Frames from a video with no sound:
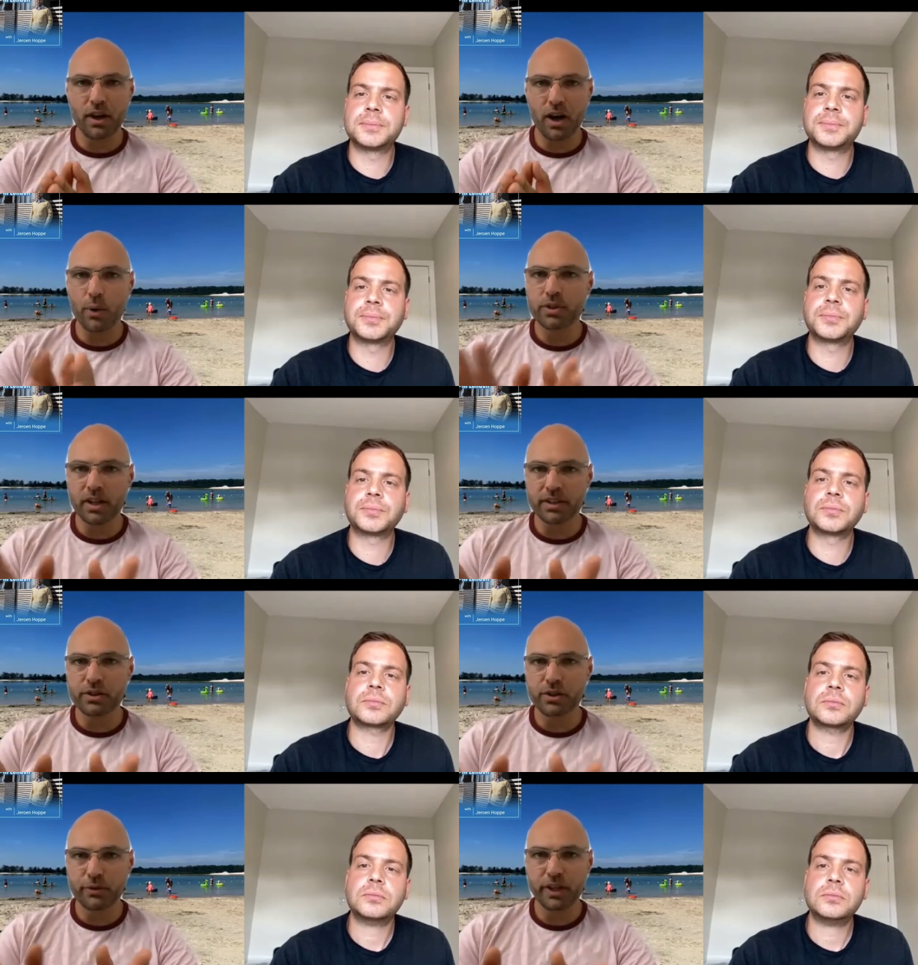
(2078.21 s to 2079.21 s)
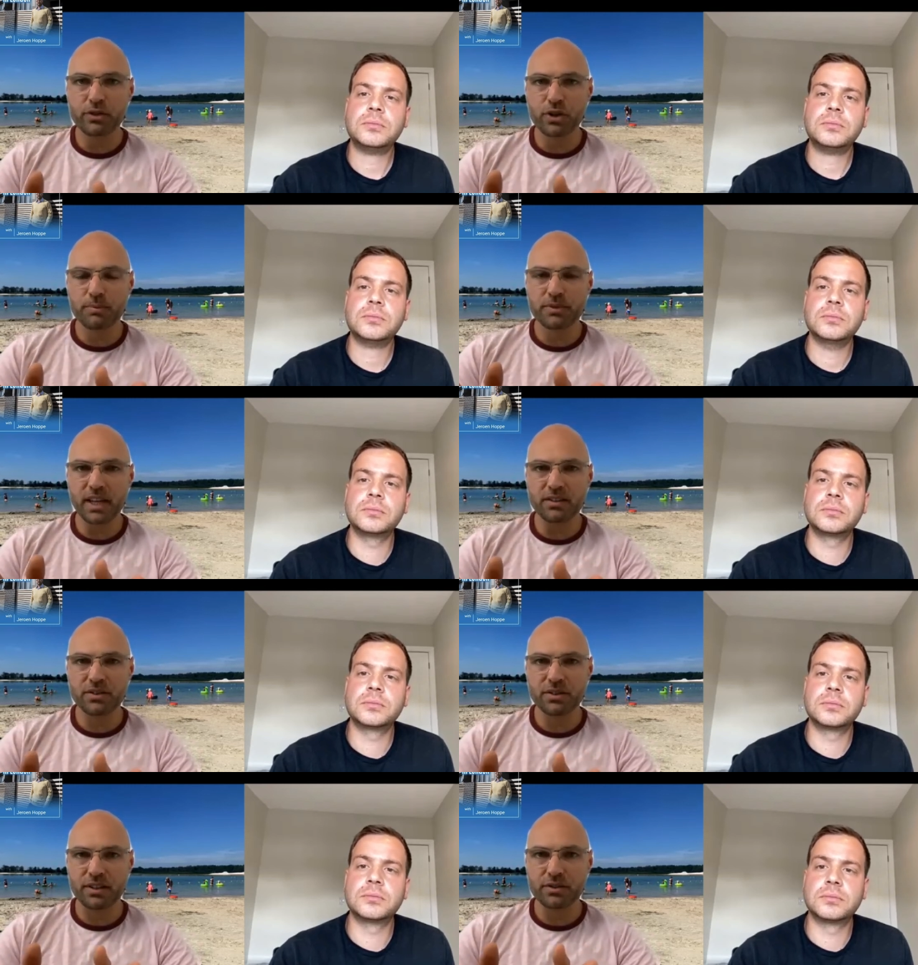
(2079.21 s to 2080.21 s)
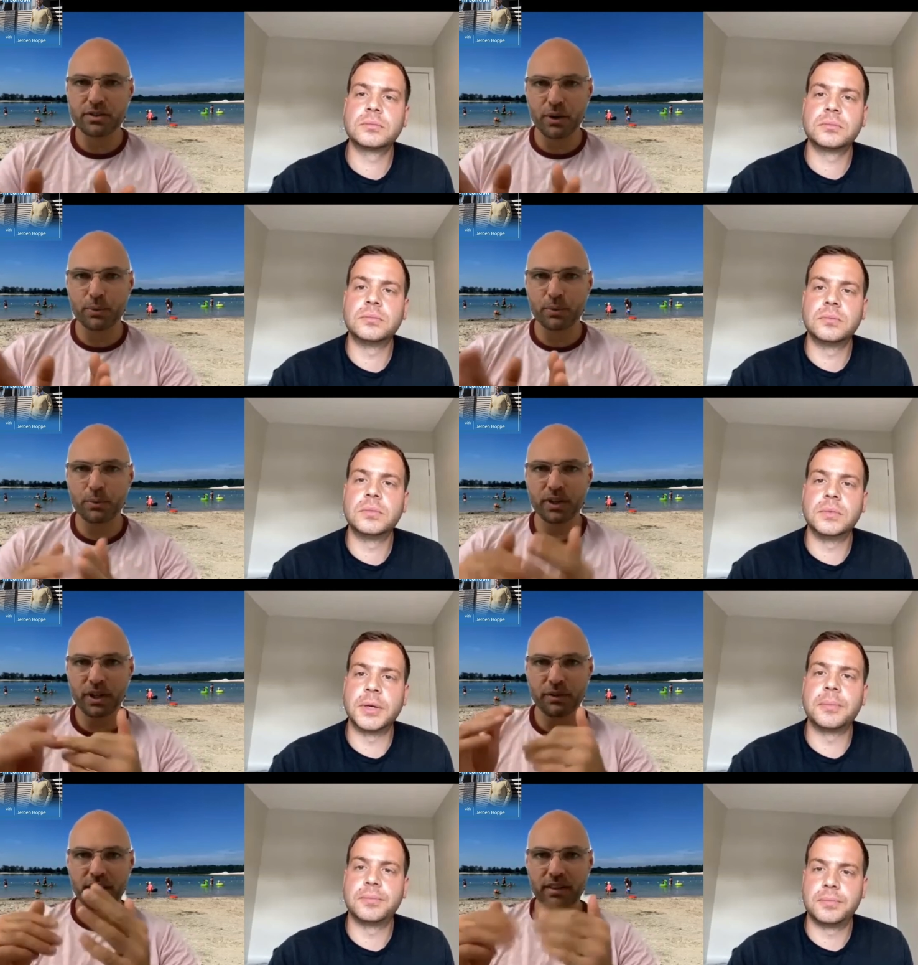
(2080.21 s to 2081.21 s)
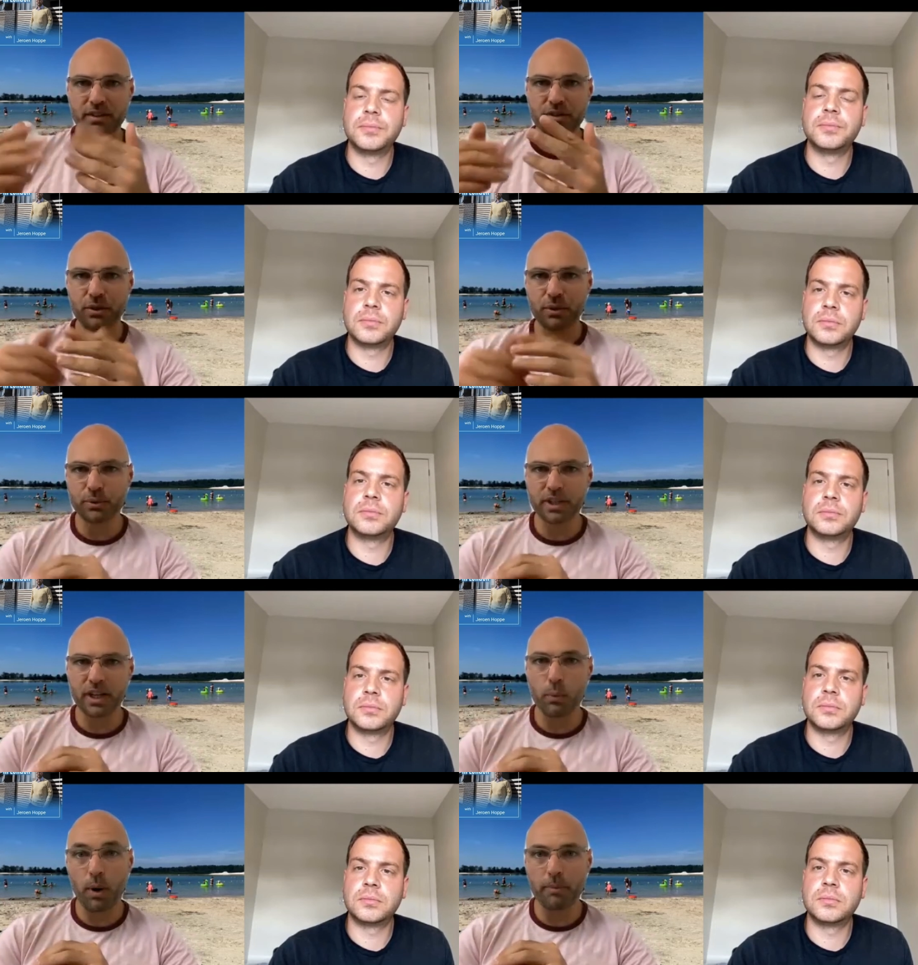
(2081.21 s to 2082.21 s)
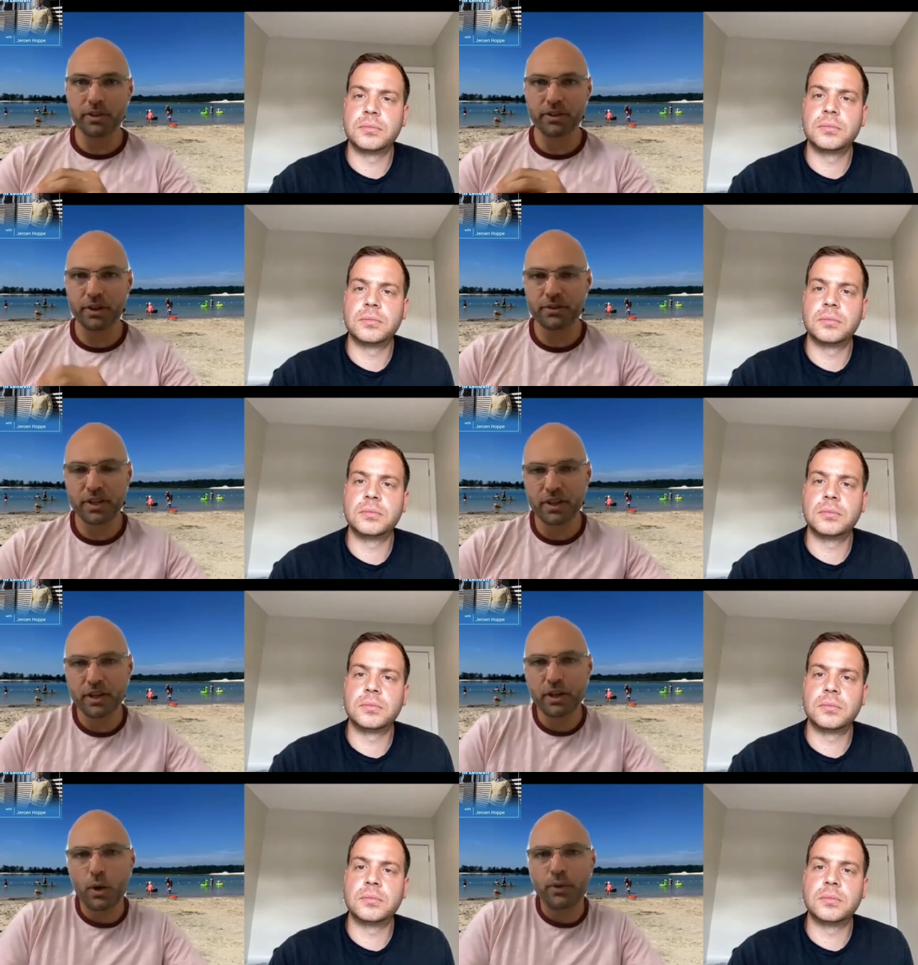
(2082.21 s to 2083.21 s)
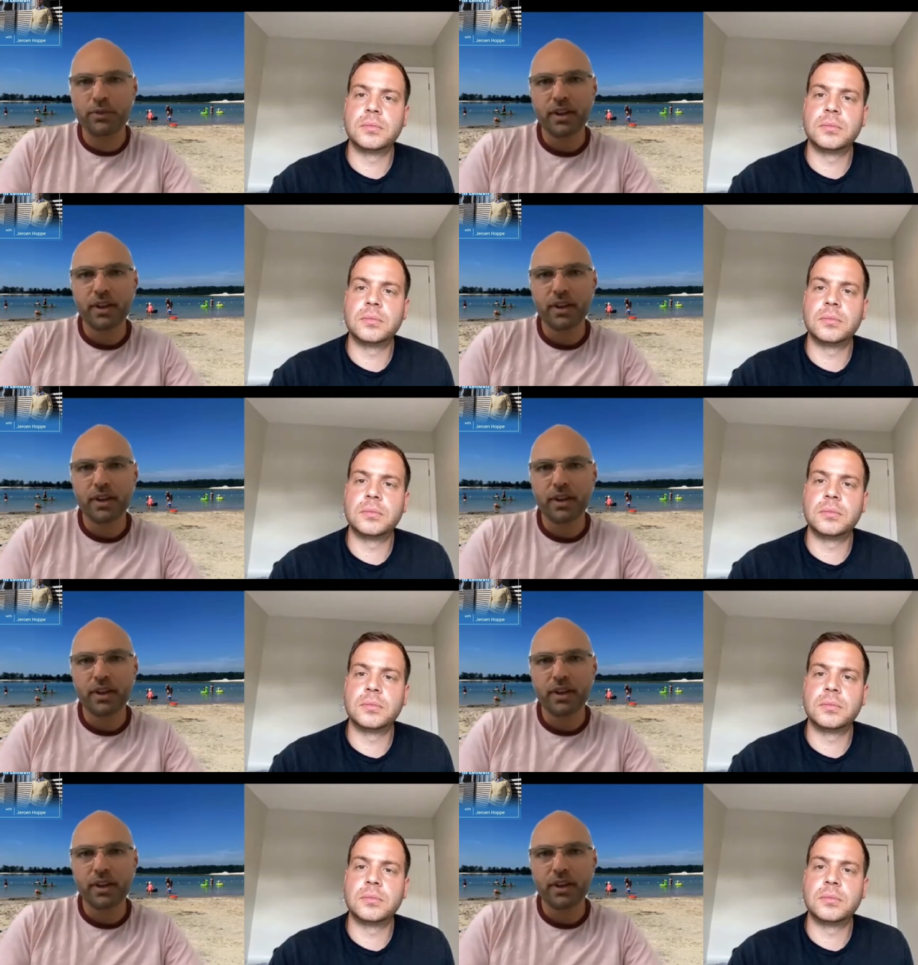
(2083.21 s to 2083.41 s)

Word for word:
Speaker 1: I always like to do fixed term tenancies, so we don't get this whole, you know, one month nurse and they're gone.